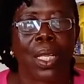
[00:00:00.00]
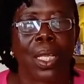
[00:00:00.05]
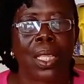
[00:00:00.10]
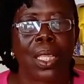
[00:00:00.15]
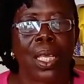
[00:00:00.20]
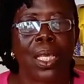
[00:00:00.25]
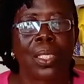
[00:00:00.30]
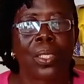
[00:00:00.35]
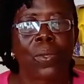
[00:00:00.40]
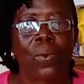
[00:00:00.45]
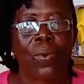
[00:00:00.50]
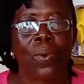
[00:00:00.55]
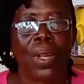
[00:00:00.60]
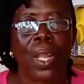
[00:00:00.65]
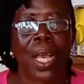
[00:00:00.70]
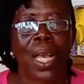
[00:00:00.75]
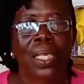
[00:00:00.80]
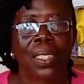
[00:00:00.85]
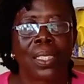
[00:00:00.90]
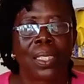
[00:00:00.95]
The school
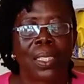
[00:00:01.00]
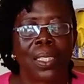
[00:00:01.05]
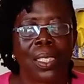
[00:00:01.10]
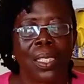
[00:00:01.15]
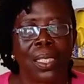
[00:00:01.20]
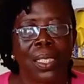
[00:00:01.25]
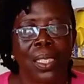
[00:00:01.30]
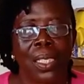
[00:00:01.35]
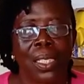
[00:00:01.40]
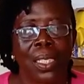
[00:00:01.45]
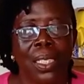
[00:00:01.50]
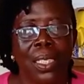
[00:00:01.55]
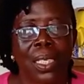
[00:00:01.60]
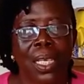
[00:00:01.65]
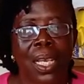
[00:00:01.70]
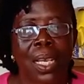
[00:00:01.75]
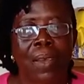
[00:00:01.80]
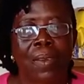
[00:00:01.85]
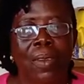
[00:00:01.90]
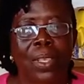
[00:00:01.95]
has seasoned
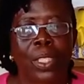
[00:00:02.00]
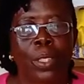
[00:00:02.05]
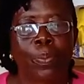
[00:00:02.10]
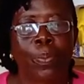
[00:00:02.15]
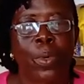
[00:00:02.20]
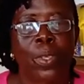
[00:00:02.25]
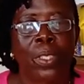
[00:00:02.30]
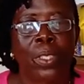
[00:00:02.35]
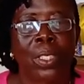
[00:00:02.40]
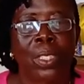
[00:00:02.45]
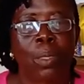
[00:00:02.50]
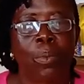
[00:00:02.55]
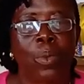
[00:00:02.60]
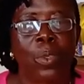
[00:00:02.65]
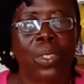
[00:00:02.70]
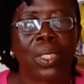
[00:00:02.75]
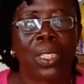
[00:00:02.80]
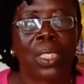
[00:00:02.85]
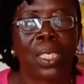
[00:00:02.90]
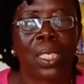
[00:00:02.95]
and
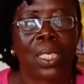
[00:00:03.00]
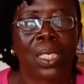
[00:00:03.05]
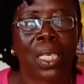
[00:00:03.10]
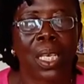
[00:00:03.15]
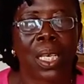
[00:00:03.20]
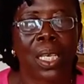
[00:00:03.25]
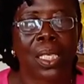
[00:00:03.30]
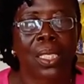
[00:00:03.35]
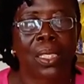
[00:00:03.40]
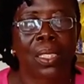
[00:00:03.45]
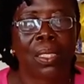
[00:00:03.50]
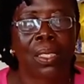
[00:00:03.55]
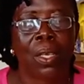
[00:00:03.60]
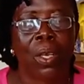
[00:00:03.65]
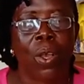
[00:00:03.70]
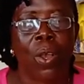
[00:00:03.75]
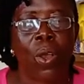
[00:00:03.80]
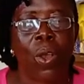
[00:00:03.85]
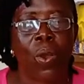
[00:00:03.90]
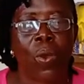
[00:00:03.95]
responsible teachers
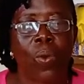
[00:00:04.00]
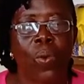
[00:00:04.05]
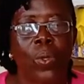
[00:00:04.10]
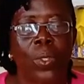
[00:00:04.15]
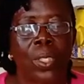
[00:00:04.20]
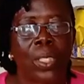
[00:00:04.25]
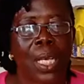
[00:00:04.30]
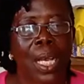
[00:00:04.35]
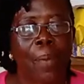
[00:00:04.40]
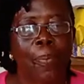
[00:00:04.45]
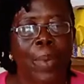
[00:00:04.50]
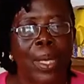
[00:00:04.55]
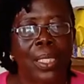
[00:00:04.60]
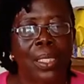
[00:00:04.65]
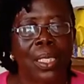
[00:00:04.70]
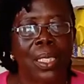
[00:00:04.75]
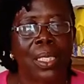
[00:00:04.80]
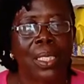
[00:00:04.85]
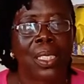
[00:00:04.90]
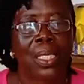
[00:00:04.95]
whose
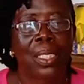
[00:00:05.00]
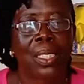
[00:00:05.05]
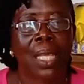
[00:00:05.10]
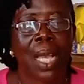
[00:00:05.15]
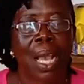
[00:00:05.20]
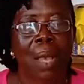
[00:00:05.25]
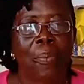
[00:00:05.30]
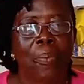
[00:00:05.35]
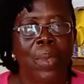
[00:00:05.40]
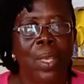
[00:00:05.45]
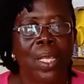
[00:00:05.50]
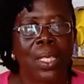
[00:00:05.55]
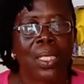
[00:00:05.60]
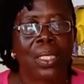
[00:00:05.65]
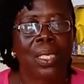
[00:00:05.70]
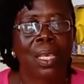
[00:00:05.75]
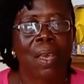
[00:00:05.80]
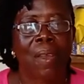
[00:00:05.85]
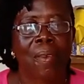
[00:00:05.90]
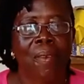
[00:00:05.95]
capacities are
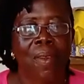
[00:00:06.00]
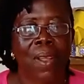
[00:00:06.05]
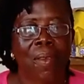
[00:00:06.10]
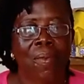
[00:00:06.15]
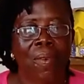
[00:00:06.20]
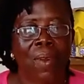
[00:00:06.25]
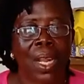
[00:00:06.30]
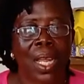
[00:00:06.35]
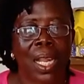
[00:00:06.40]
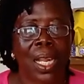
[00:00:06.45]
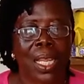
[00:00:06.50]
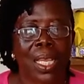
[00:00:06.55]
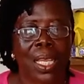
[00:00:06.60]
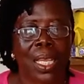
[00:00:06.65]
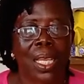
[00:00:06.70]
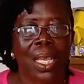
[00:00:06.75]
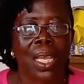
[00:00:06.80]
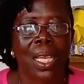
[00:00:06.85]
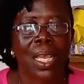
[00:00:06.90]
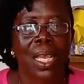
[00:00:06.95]
built
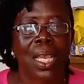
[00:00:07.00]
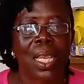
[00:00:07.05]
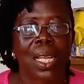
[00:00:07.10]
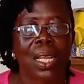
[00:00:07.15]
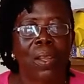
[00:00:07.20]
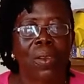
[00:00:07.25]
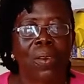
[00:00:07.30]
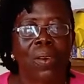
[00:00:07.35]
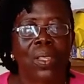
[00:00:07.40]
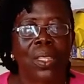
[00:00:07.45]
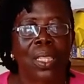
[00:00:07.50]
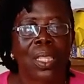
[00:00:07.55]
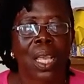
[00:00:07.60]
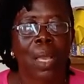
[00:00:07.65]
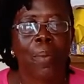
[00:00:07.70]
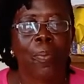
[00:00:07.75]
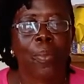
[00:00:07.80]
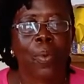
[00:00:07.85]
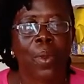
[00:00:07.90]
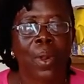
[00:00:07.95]
regularly in
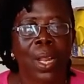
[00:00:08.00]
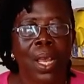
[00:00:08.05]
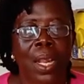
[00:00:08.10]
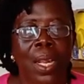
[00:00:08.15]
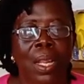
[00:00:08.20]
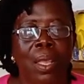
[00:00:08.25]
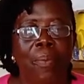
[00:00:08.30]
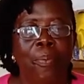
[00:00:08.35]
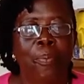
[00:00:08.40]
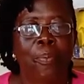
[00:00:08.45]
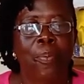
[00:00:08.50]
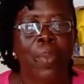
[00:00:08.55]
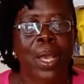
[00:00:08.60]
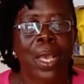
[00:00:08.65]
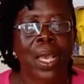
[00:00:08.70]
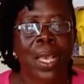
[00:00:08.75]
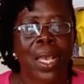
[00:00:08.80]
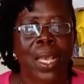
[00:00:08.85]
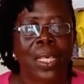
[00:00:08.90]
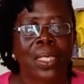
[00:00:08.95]
contemporary
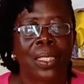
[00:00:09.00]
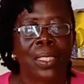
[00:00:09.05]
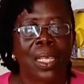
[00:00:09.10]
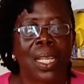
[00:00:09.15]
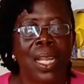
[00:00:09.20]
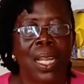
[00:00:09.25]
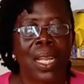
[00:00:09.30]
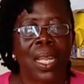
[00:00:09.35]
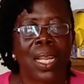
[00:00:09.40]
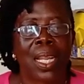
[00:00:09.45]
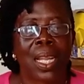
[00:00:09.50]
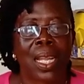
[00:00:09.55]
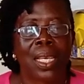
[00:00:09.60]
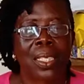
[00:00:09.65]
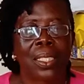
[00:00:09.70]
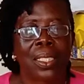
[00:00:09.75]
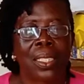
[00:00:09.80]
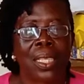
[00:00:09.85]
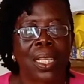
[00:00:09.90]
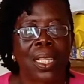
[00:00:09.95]
best
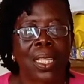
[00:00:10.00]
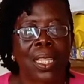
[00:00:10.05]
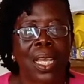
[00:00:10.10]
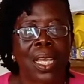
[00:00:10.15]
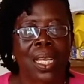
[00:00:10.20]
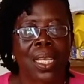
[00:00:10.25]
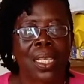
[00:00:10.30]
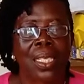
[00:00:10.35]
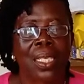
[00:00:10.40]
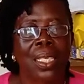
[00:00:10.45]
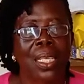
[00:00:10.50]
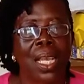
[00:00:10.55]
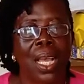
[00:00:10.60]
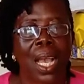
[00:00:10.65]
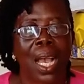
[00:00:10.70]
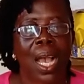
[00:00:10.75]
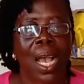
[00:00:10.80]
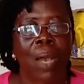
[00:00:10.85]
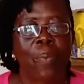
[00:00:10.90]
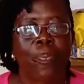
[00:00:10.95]
learner-centered
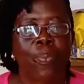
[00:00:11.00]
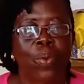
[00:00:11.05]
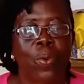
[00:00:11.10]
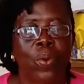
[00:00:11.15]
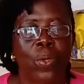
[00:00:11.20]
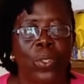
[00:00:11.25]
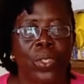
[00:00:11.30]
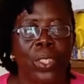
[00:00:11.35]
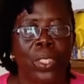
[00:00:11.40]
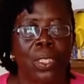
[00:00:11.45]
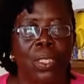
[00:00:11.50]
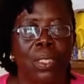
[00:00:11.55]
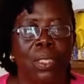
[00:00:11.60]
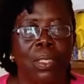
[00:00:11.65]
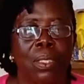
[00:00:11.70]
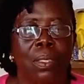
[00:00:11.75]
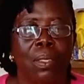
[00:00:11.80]
approach.